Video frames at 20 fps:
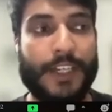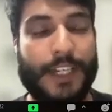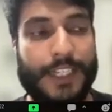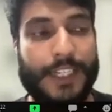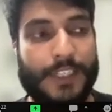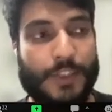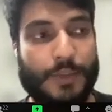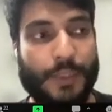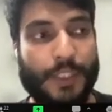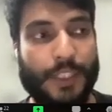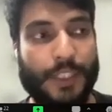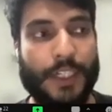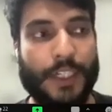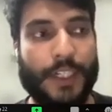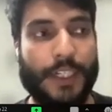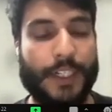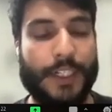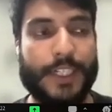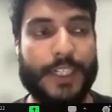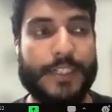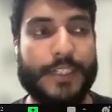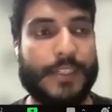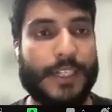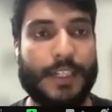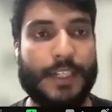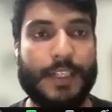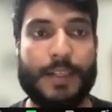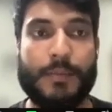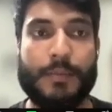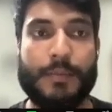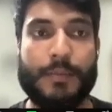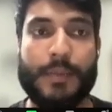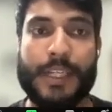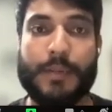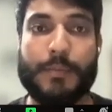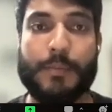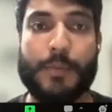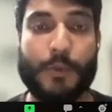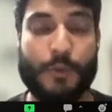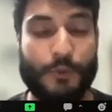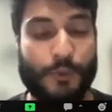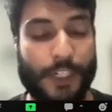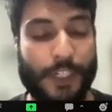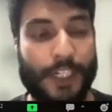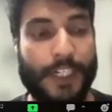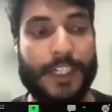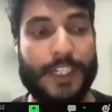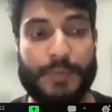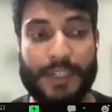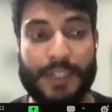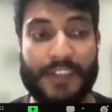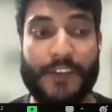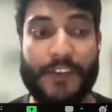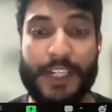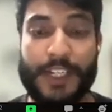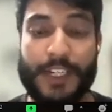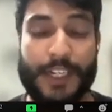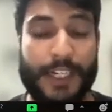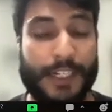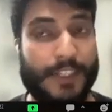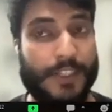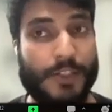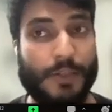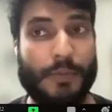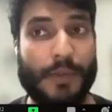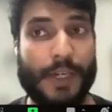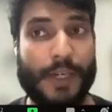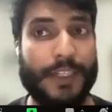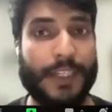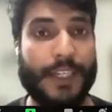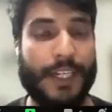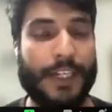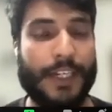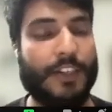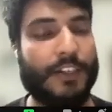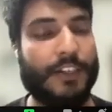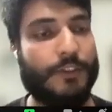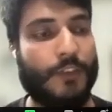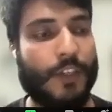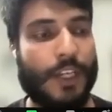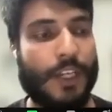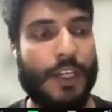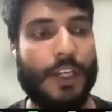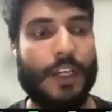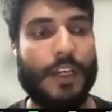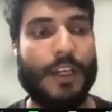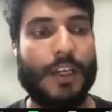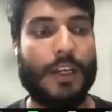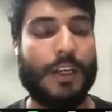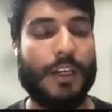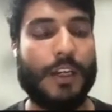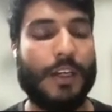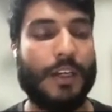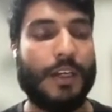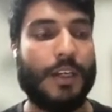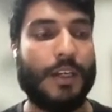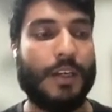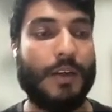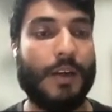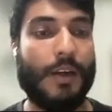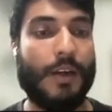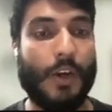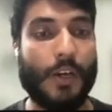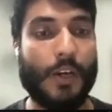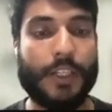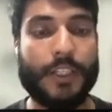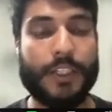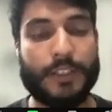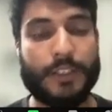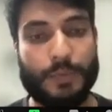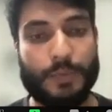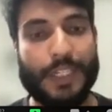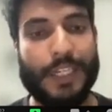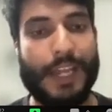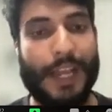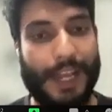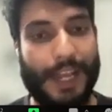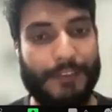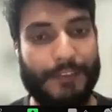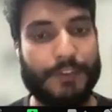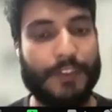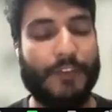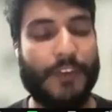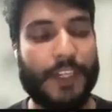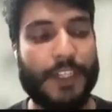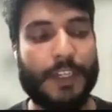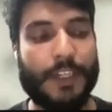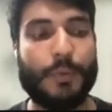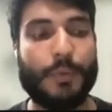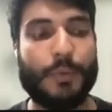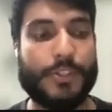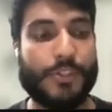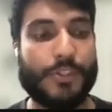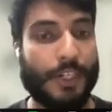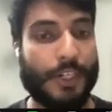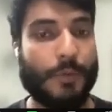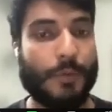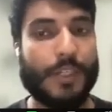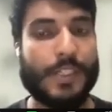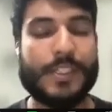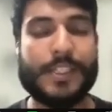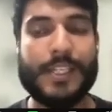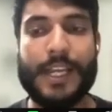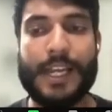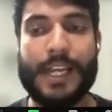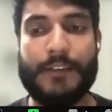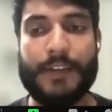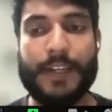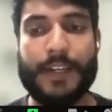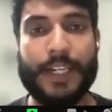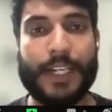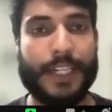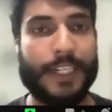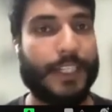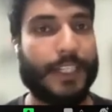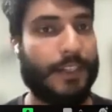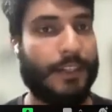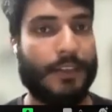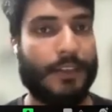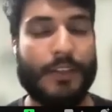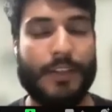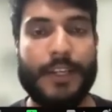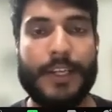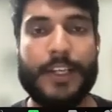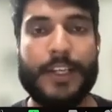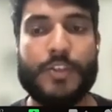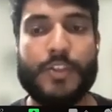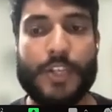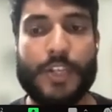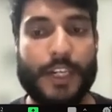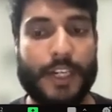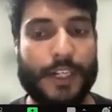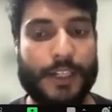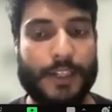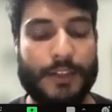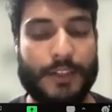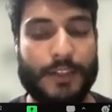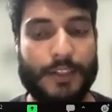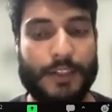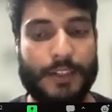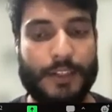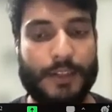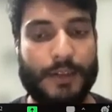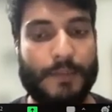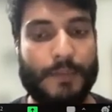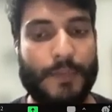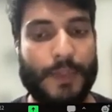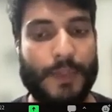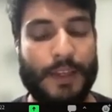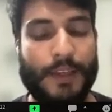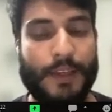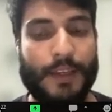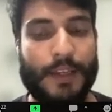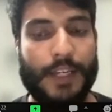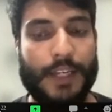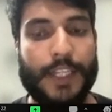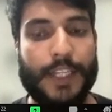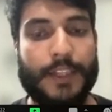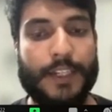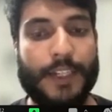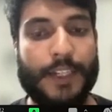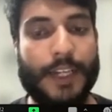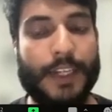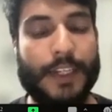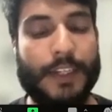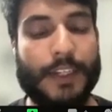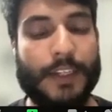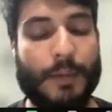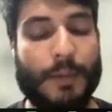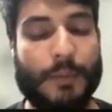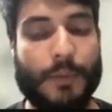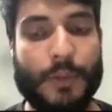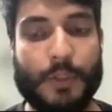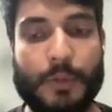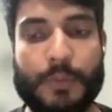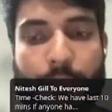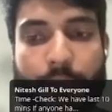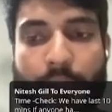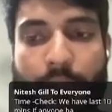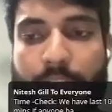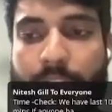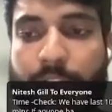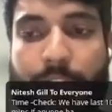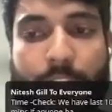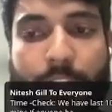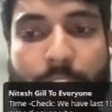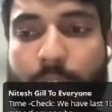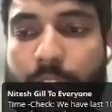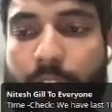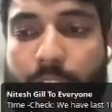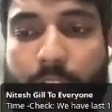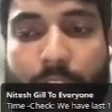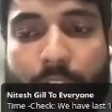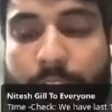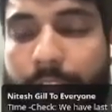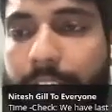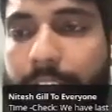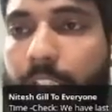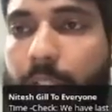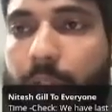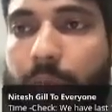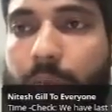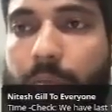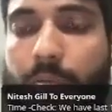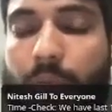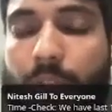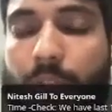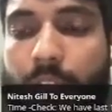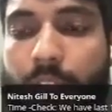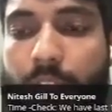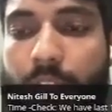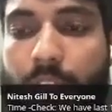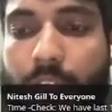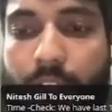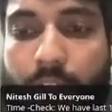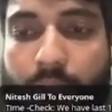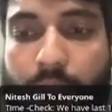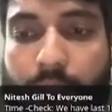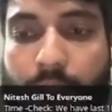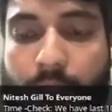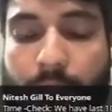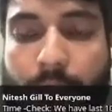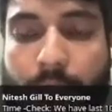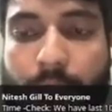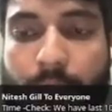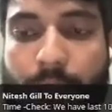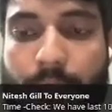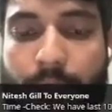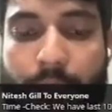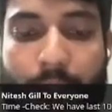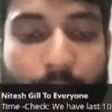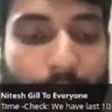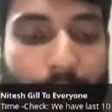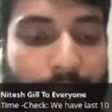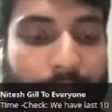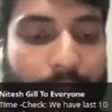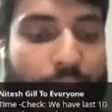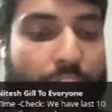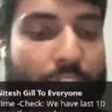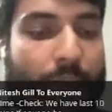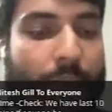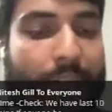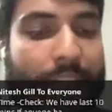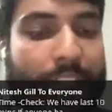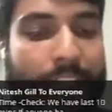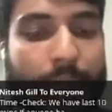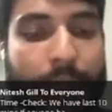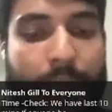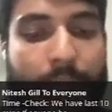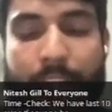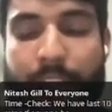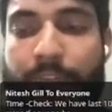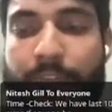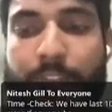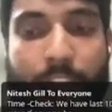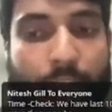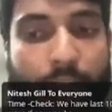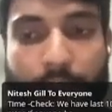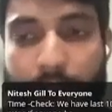are finalized with it. It is still being proofread, it's been finalized. So by the end of August, we'll have the final version. And once I have it, I can share it in the Telegram group. So if you'd like to, I can share my email.